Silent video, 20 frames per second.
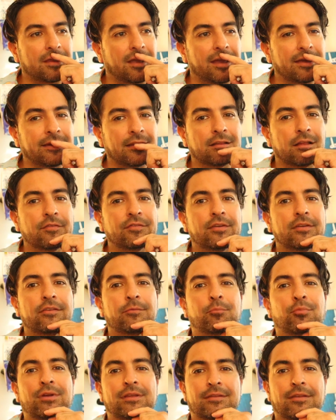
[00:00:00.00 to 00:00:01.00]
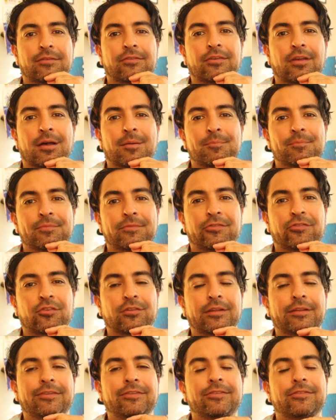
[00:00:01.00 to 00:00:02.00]
and I love that he bring this up. So
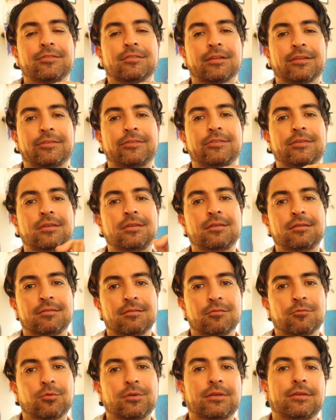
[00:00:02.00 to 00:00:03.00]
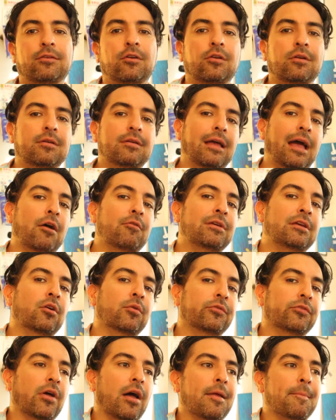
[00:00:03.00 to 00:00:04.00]
let's let's see what he, how he
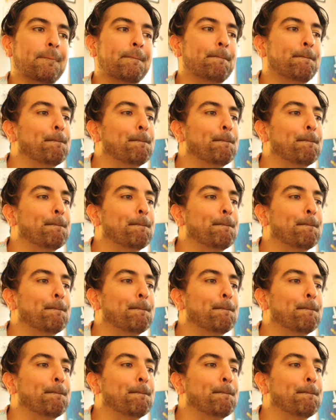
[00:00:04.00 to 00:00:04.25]
goes on.